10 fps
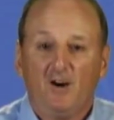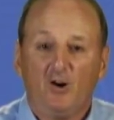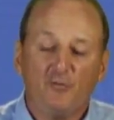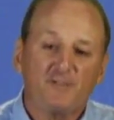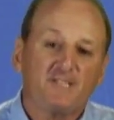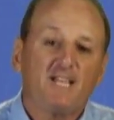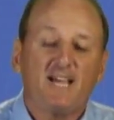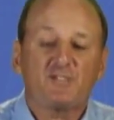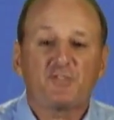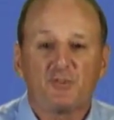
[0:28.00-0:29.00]
Over the
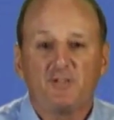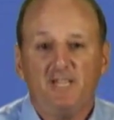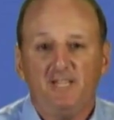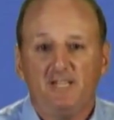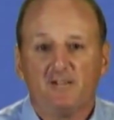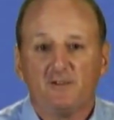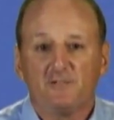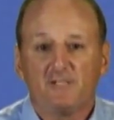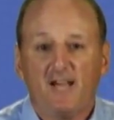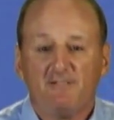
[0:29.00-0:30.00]
last 30
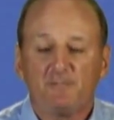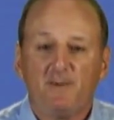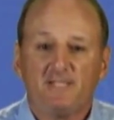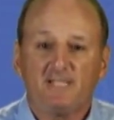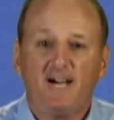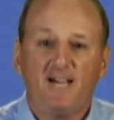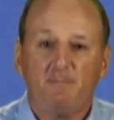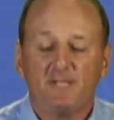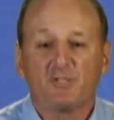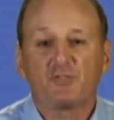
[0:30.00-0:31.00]
years, I've spent
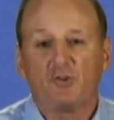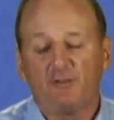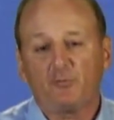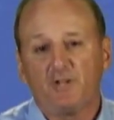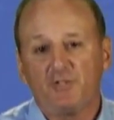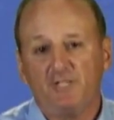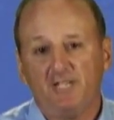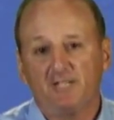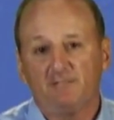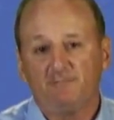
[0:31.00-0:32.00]
time as a software
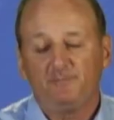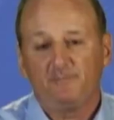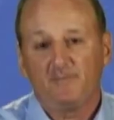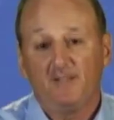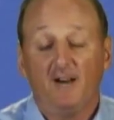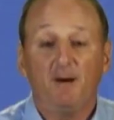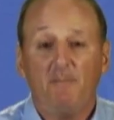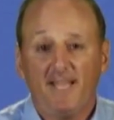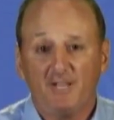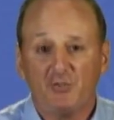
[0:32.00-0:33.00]
engineer, a
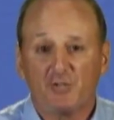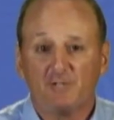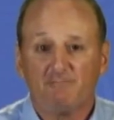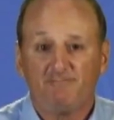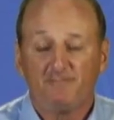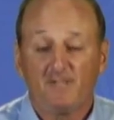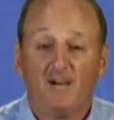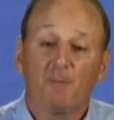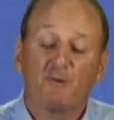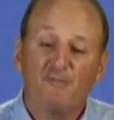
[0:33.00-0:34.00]
manager,
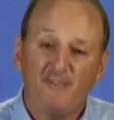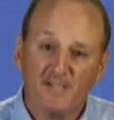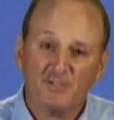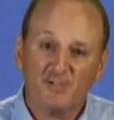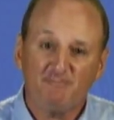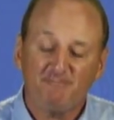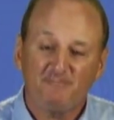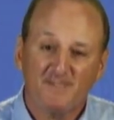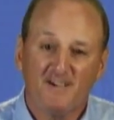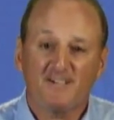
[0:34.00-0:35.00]
a professor,
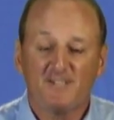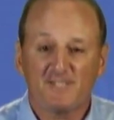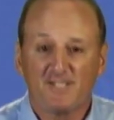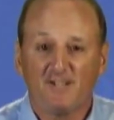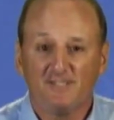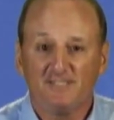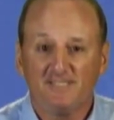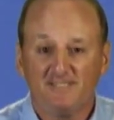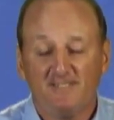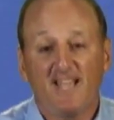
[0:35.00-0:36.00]
a
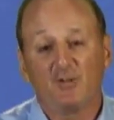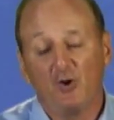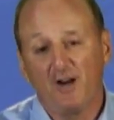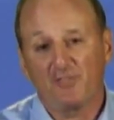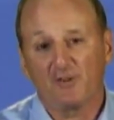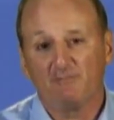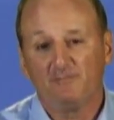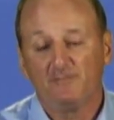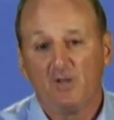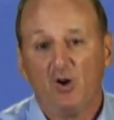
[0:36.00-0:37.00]
consultant, and an author,
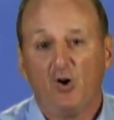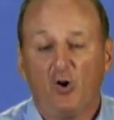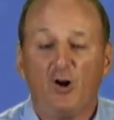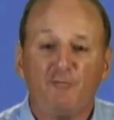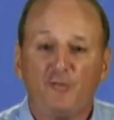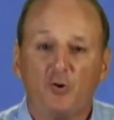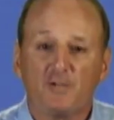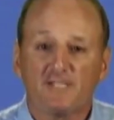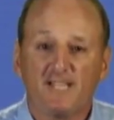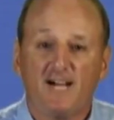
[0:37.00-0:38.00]
all
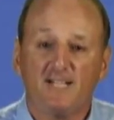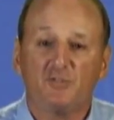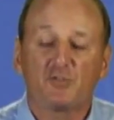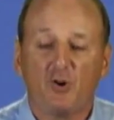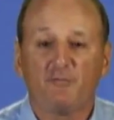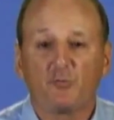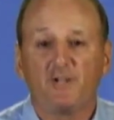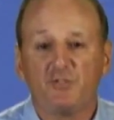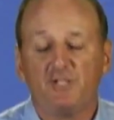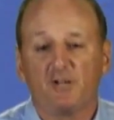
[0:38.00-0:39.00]
focused on software
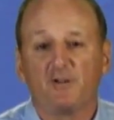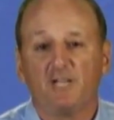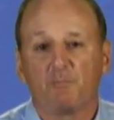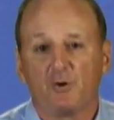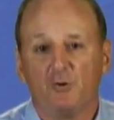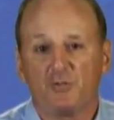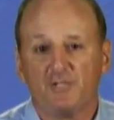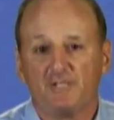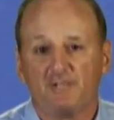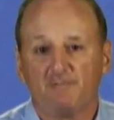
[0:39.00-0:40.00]
engineering
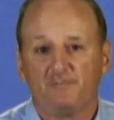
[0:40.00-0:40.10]
approaches.